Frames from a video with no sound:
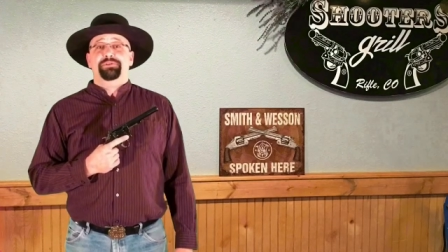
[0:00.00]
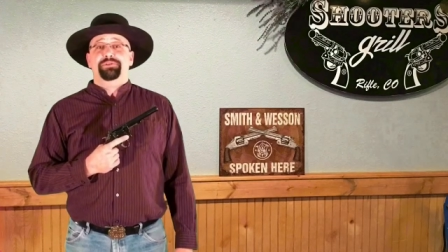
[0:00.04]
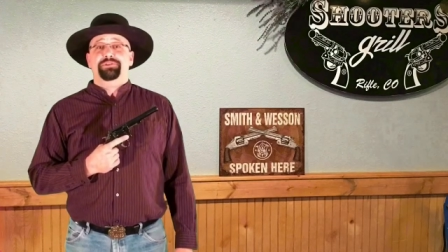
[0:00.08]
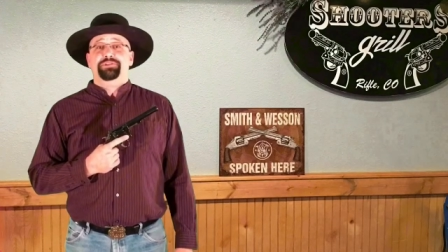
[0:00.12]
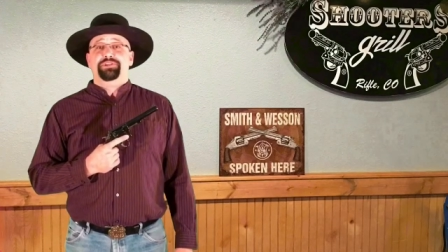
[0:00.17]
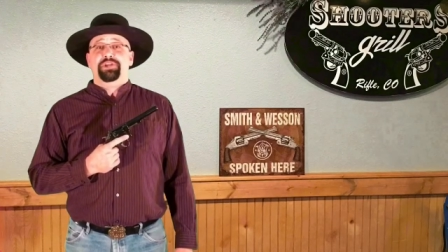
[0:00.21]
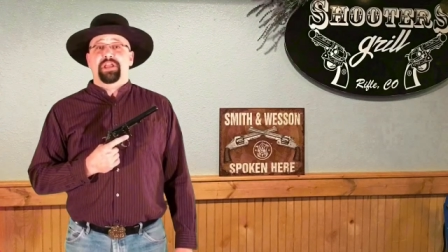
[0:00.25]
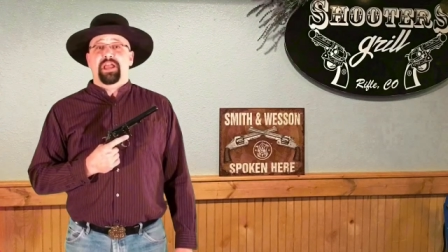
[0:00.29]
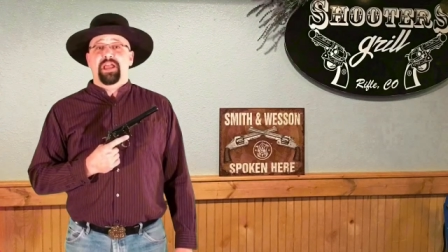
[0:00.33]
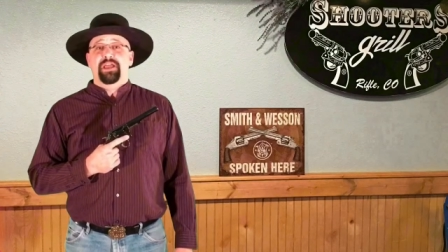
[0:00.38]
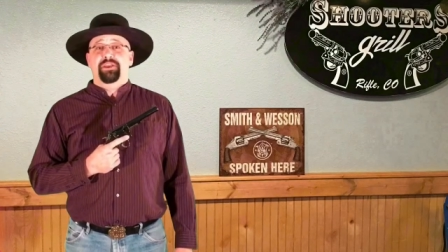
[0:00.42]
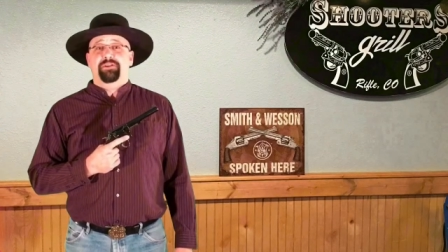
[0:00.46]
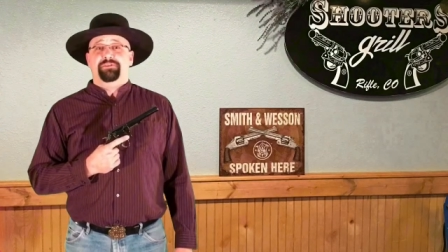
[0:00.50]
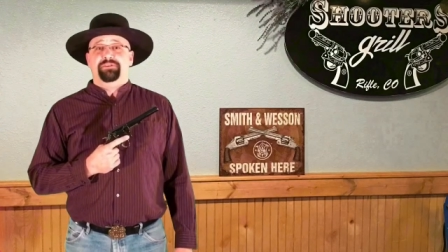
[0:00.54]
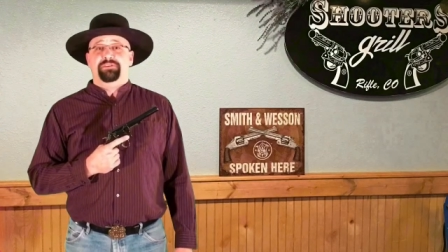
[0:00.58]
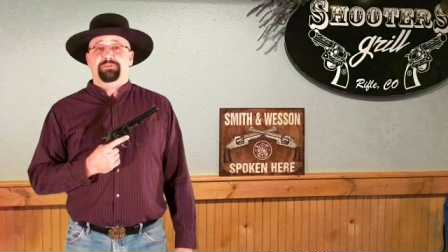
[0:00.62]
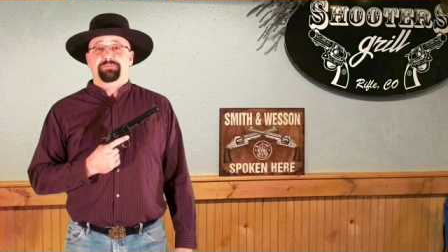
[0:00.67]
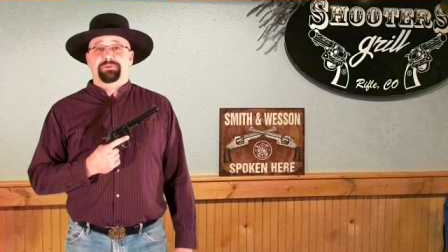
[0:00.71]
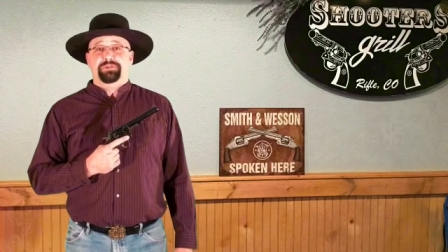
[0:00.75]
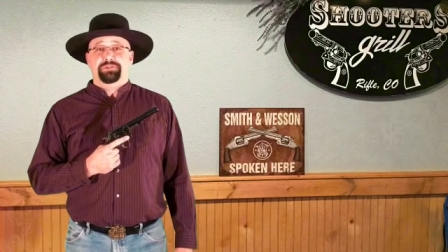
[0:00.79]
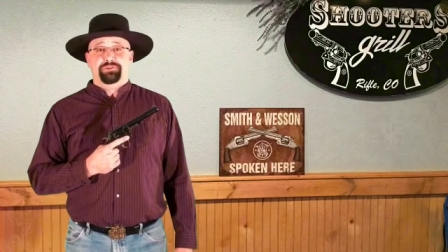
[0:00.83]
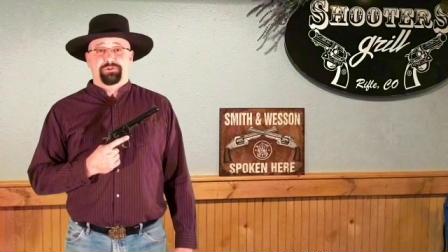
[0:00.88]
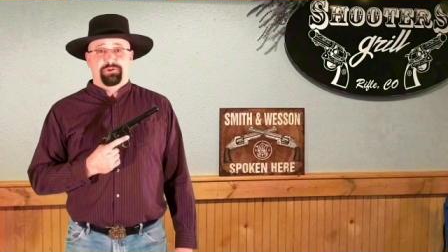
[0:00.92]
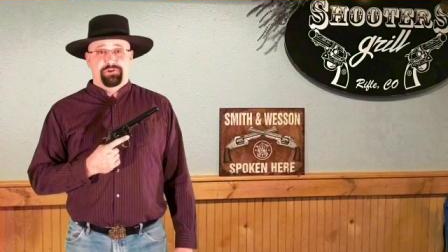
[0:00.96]
to the channel to
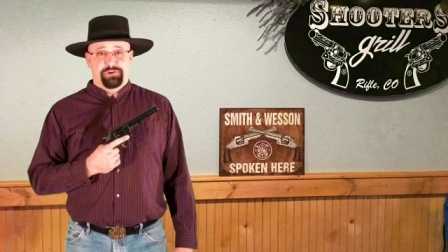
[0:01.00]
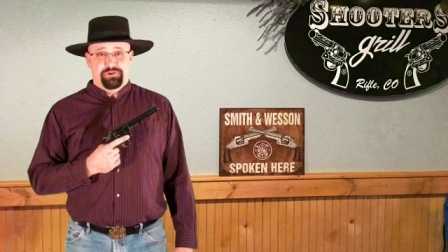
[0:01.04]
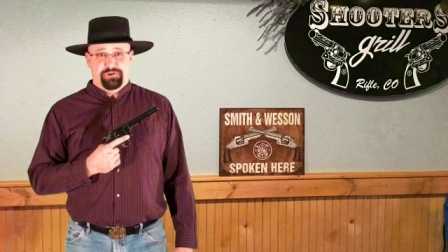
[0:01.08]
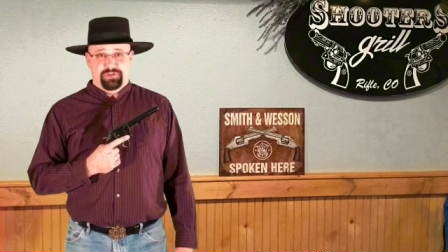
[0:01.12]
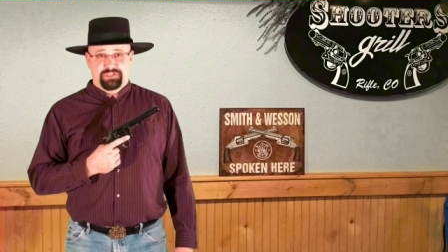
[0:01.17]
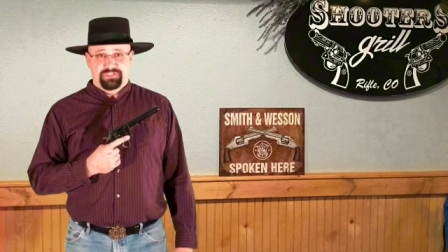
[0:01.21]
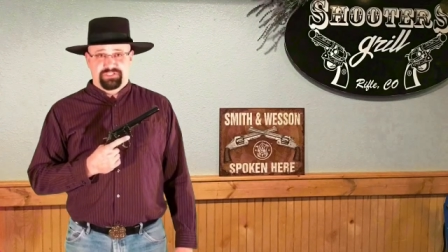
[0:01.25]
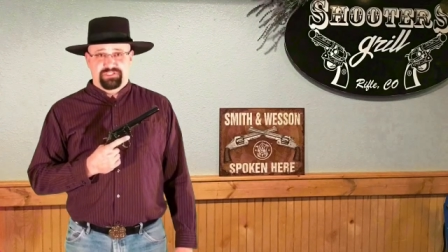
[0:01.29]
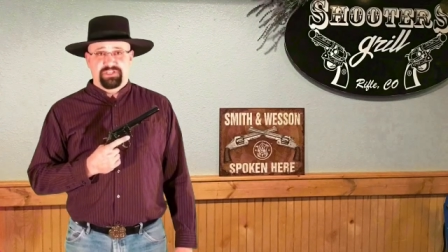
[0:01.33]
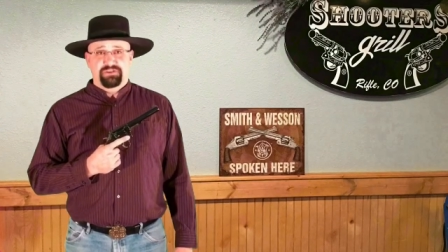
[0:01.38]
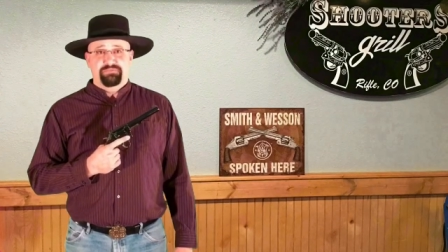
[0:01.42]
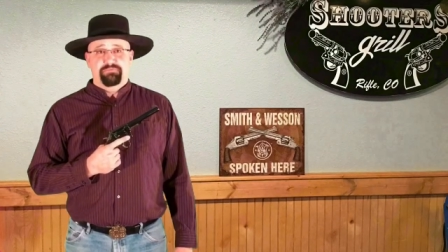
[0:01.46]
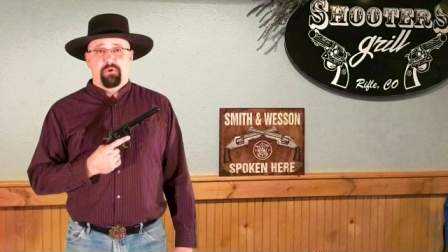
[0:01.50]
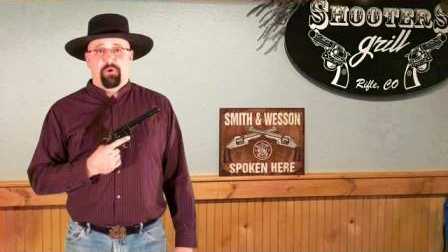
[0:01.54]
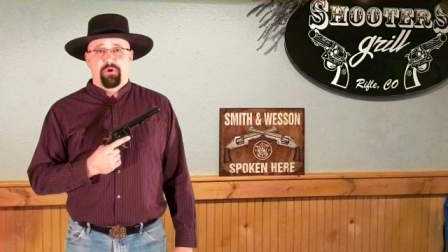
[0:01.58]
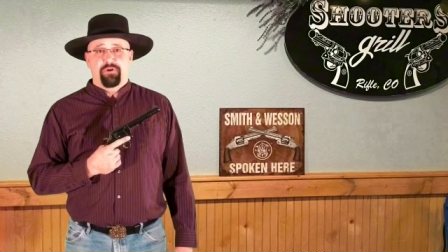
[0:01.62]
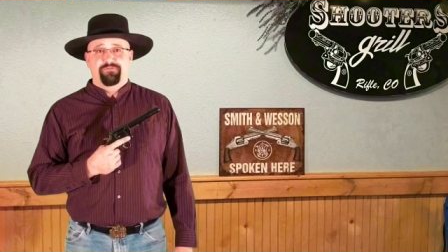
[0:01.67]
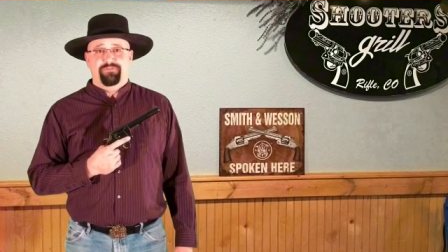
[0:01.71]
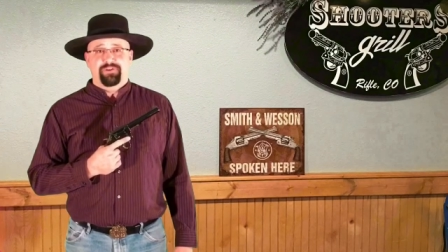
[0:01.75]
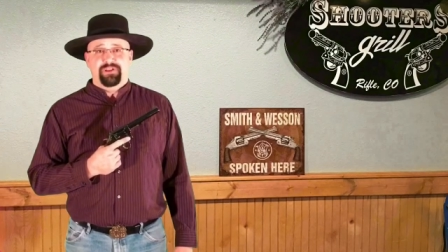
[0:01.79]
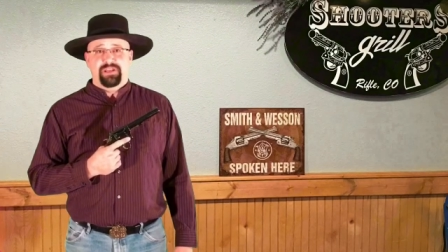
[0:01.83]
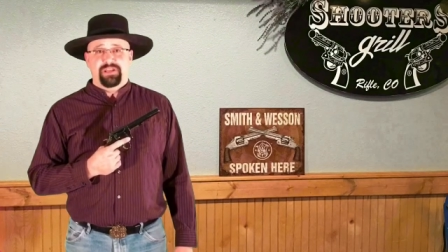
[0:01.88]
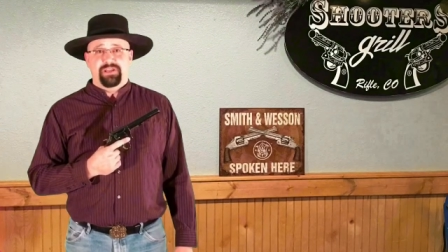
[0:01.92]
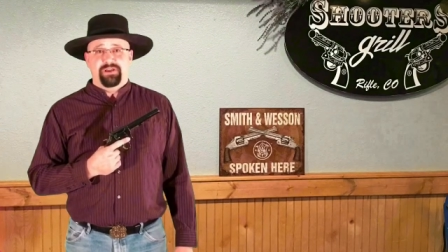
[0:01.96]
be sure you can see
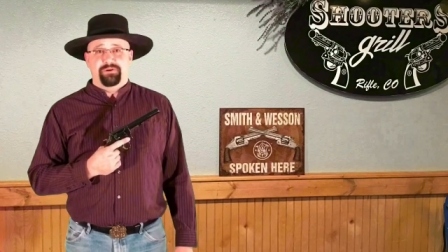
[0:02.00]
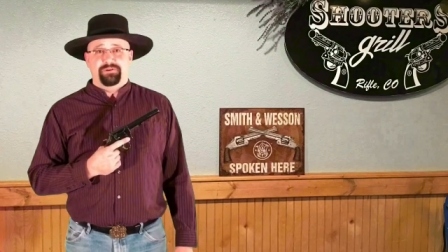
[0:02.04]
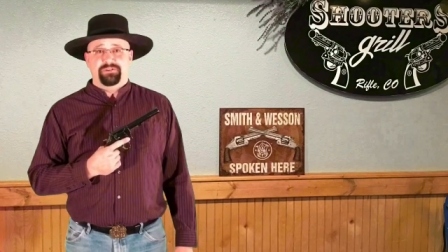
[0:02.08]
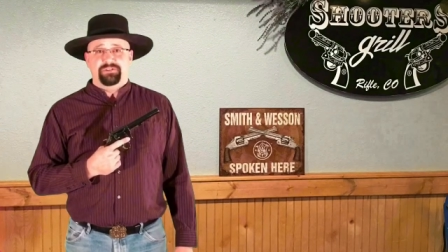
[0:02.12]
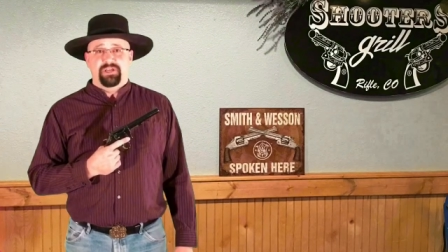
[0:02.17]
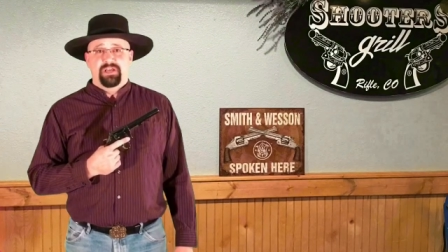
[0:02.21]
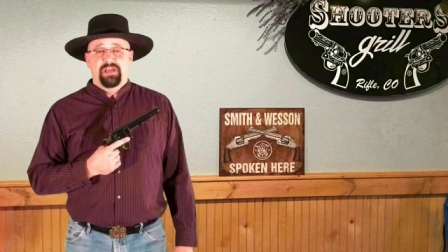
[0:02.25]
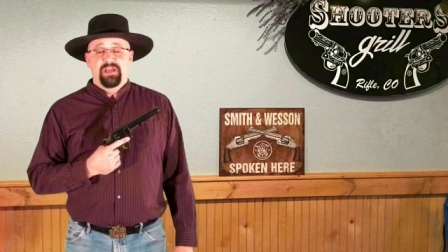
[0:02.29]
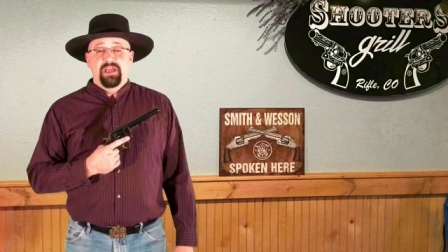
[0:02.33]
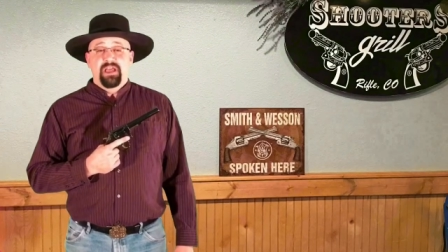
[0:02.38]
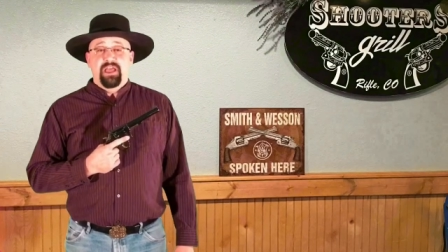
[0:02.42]
more videos.